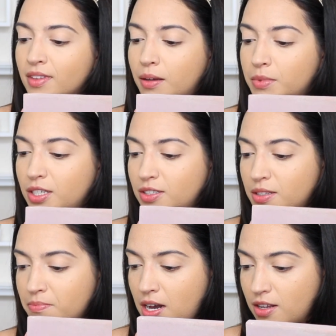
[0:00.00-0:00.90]
I'm going to use the
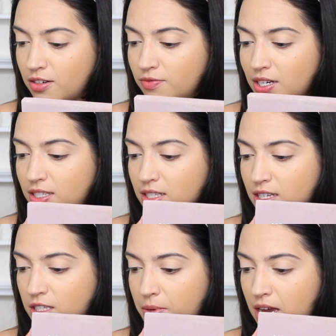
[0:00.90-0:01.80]
Modern
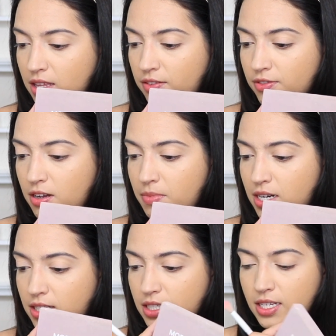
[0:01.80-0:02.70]
Renaissance palette from
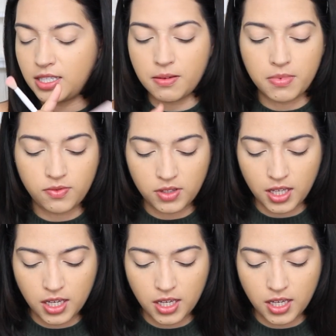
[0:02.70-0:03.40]
Anastasia Beverly